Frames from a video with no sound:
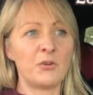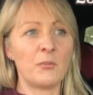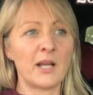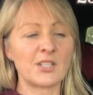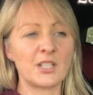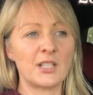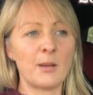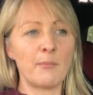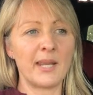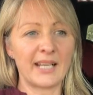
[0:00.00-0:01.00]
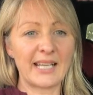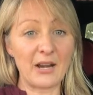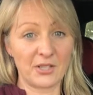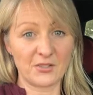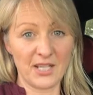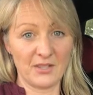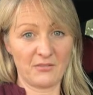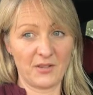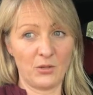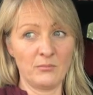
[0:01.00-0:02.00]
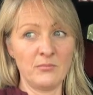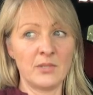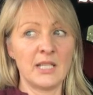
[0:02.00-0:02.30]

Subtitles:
you imagine being a character in the film,